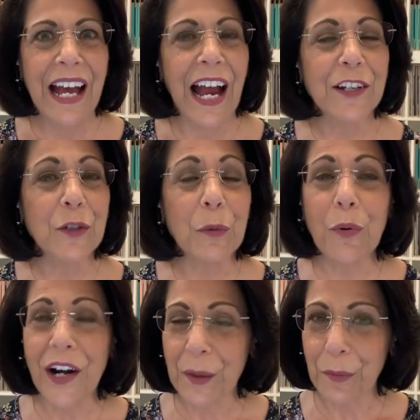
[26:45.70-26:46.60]
I do
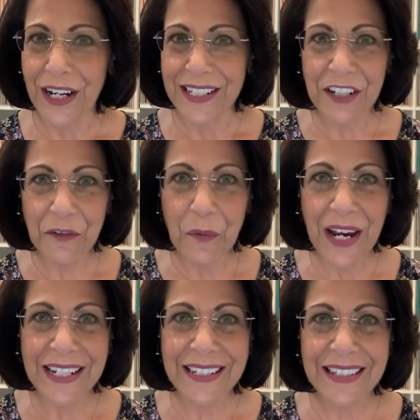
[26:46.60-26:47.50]
product prize
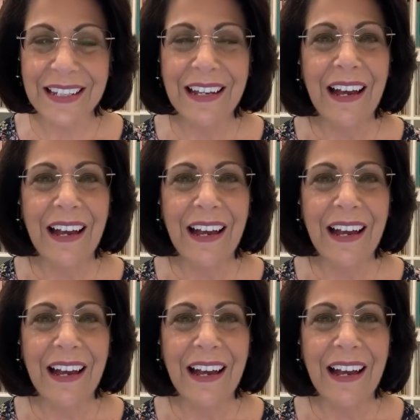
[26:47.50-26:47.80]
giveaways.